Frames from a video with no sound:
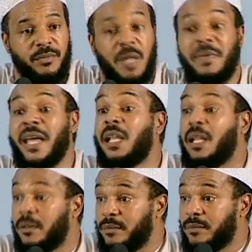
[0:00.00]
the male.
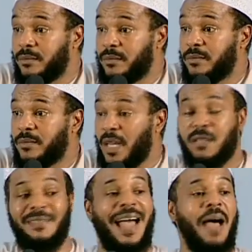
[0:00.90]

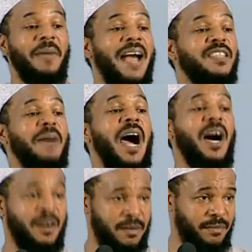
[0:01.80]
Islam has
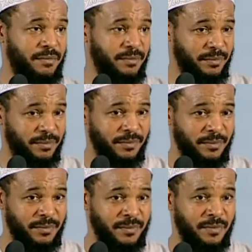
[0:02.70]
mahar.
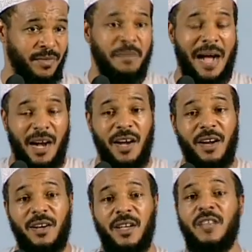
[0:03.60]
The
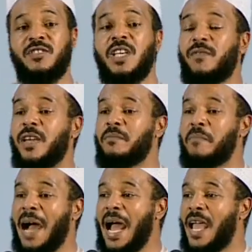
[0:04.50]
mahar is given
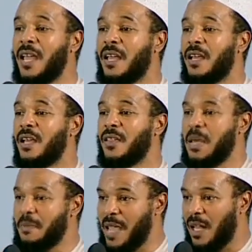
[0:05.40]
by
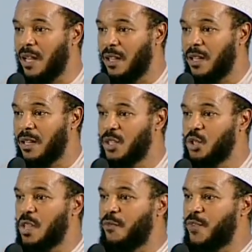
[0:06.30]
the male
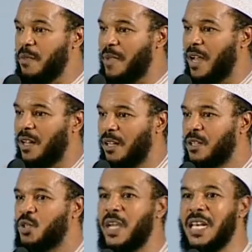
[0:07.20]
to the female
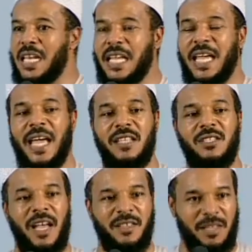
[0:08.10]
to
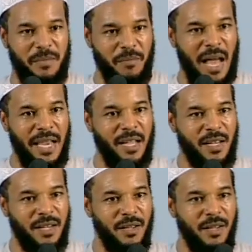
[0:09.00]
indicate as symbolic
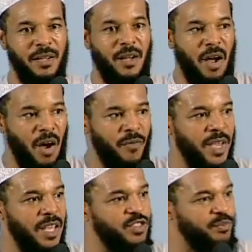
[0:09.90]
of
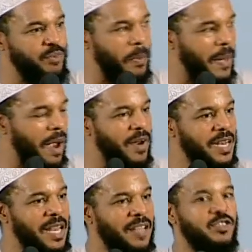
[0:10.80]
his
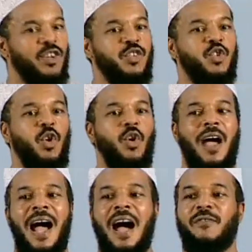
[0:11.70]
preparedness to look
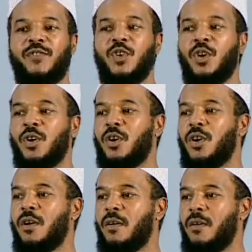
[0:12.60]
after
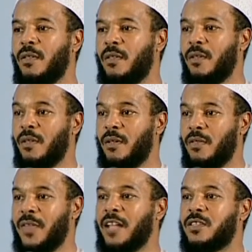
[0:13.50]

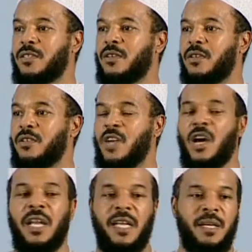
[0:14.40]
that
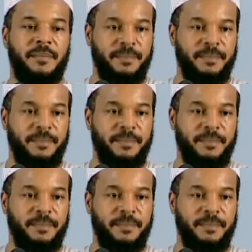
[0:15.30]
young lady,